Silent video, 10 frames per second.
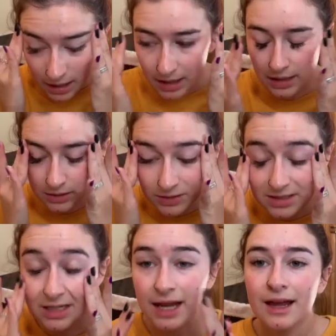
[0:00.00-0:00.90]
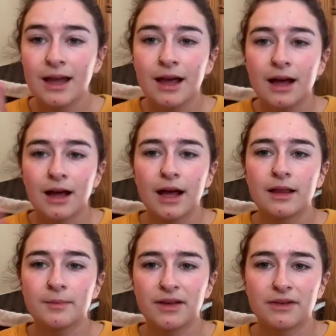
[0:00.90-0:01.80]
and I do this night, and then
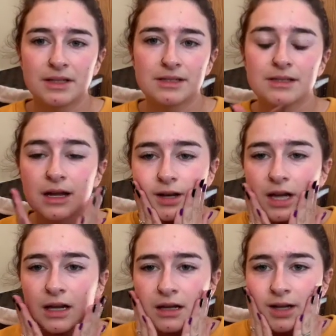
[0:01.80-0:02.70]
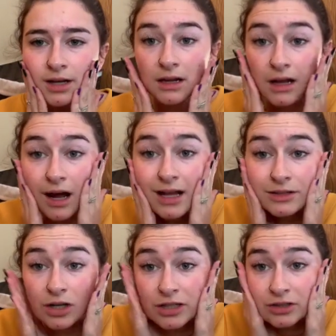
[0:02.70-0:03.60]
my face is done. And then it's
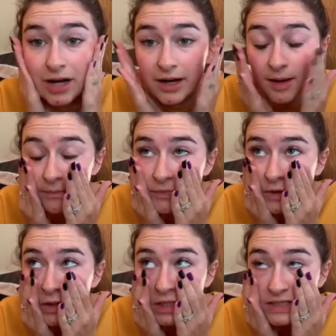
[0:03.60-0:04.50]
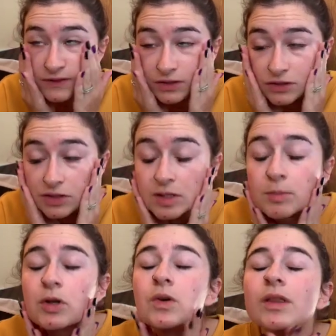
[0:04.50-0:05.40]
already dried up. It feels so
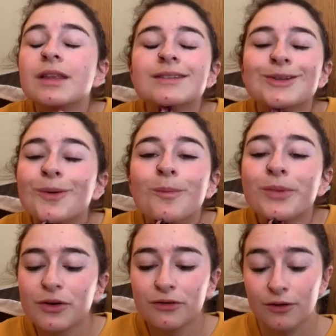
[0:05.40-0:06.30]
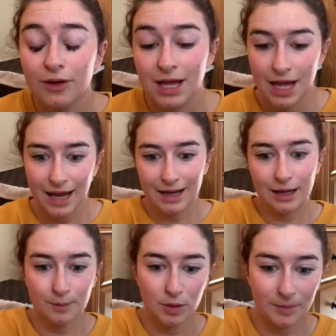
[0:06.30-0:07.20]
smooth, so beautiful, and I
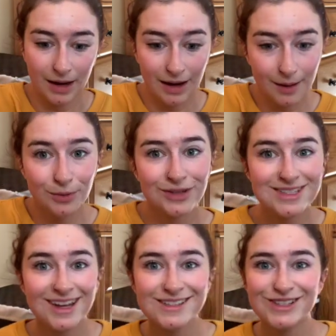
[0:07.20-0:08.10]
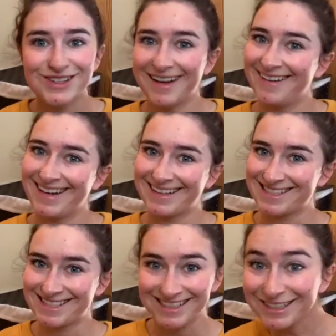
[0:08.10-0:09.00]
can put my eyeballs on so now I can
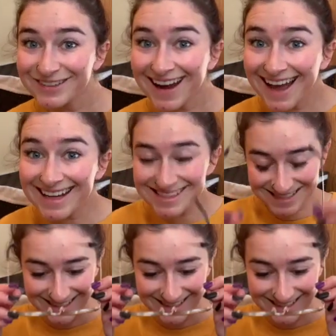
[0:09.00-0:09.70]
see you guys.